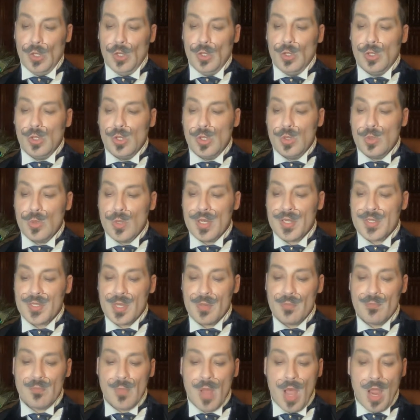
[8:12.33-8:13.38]
who was
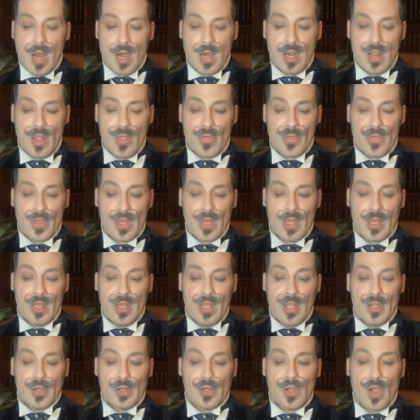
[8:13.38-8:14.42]
among the
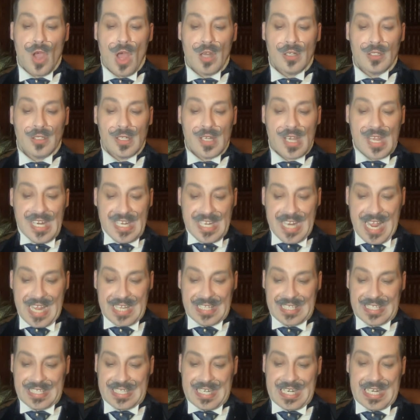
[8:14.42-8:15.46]

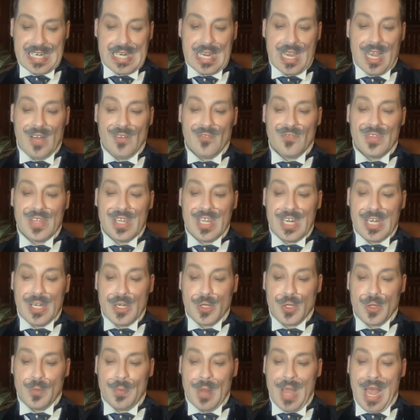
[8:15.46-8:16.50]
congenesti of the
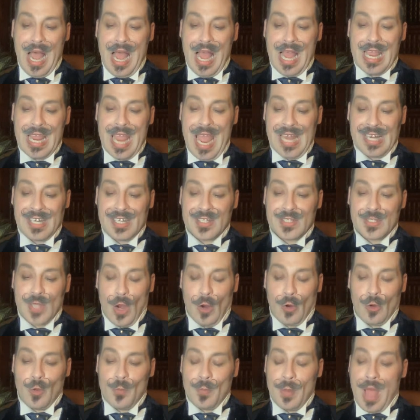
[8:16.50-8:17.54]
incubi and
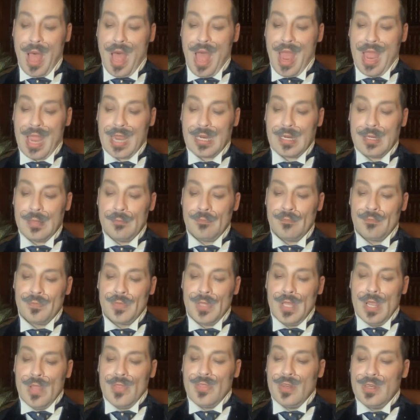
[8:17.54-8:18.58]
succubi.
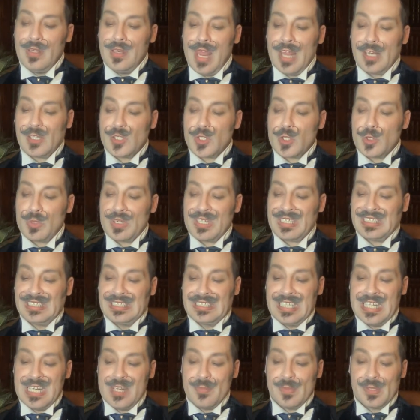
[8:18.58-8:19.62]
The lecherous
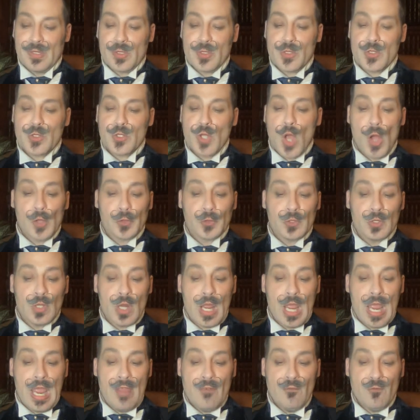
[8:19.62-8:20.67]
demon sought in
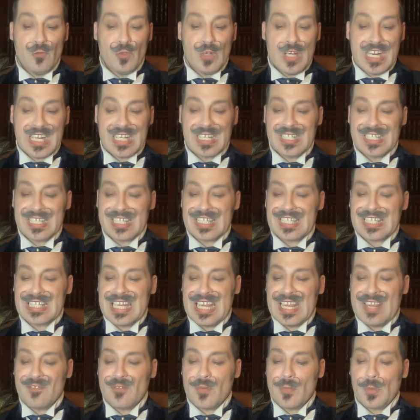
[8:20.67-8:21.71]
every
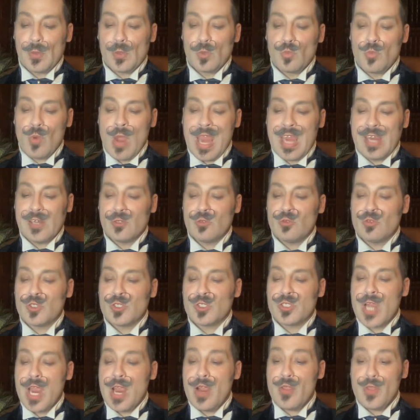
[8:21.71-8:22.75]
conceivable way to
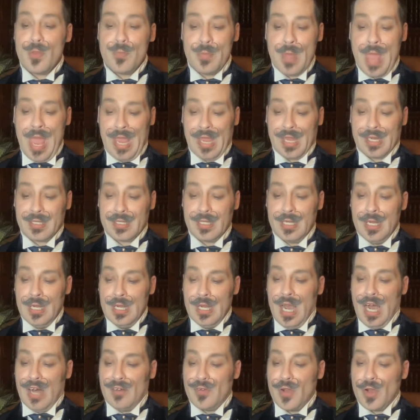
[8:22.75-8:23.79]
share the bed
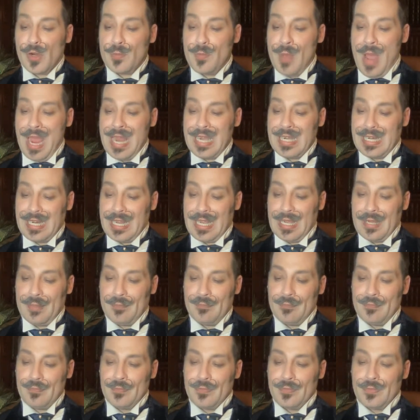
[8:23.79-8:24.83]
of Herminia,
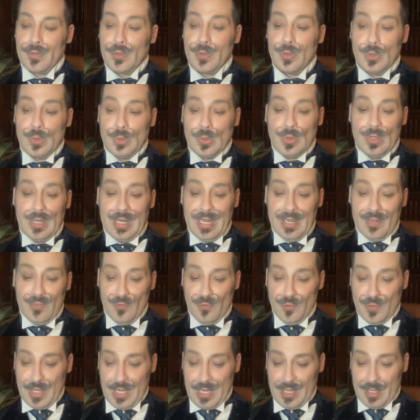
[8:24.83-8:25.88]
who
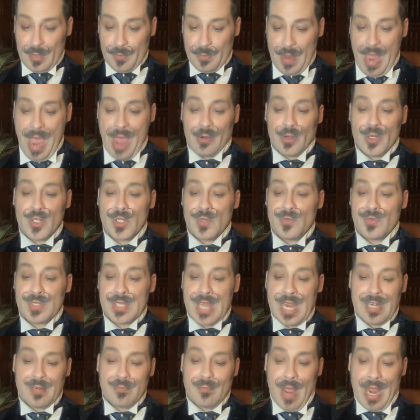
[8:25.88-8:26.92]
lived in the parish of
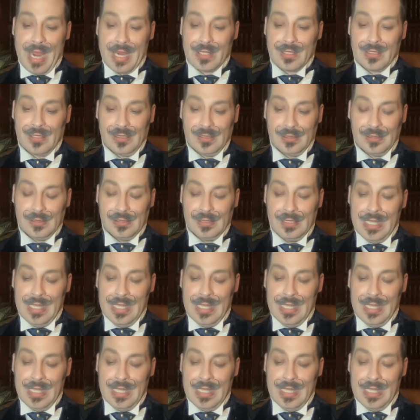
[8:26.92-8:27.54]
St. Michael.